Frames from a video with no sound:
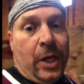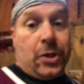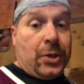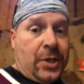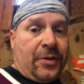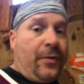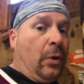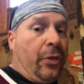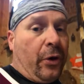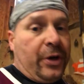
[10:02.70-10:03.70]
inches. It's a
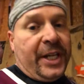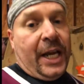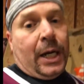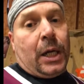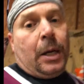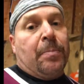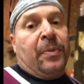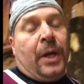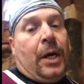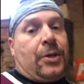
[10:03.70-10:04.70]
full 13.
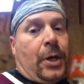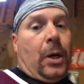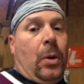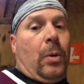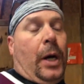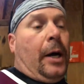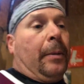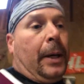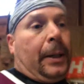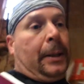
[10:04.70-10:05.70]
So
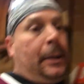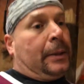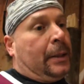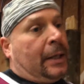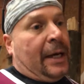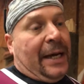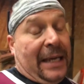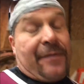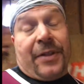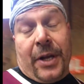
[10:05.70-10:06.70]
uh,
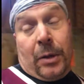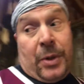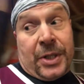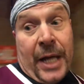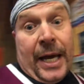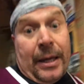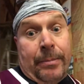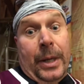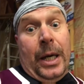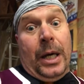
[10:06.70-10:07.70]
given that it was
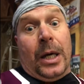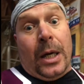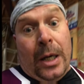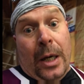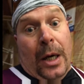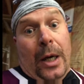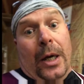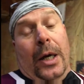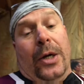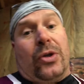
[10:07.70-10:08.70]
taking me
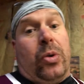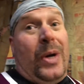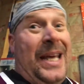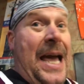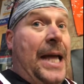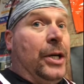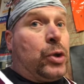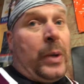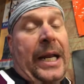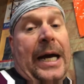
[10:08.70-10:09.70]
28 and
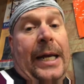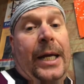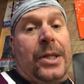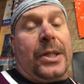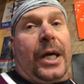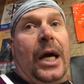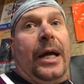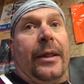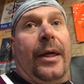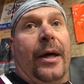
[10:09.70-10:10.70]
29 hits to
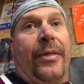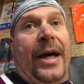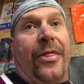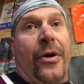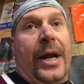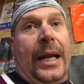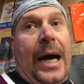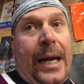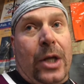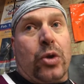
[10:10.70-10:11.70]
cut that
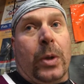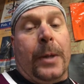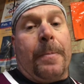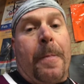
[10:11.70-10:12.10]
39 inch one